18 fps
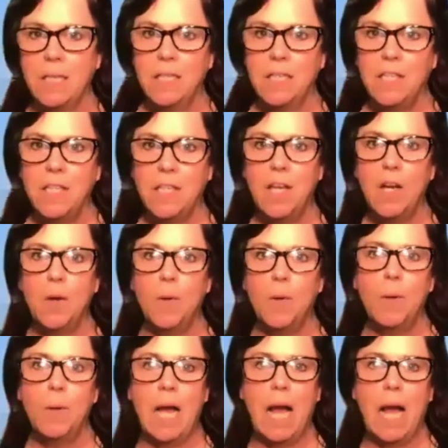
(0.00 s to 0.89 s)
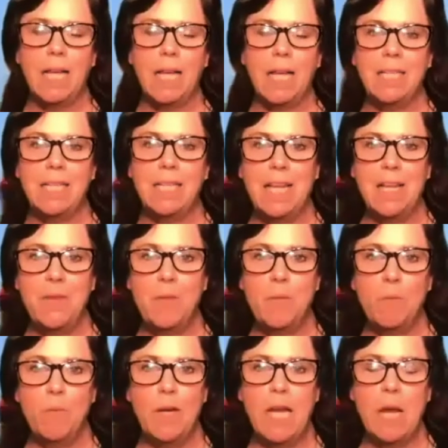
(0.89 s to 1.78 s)
And
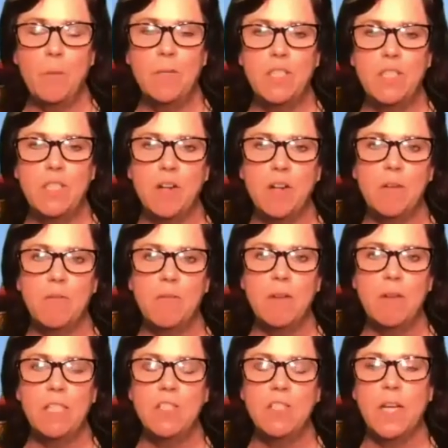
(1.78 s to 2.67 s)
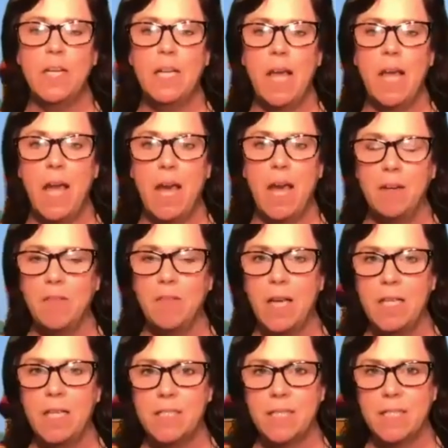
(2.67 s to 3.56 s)
when I would turn around and try to
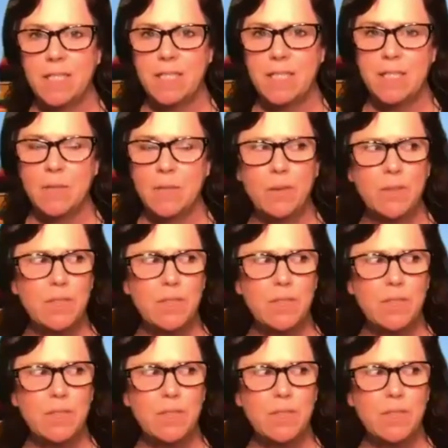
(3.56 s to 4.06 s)
analyze this, I said, well,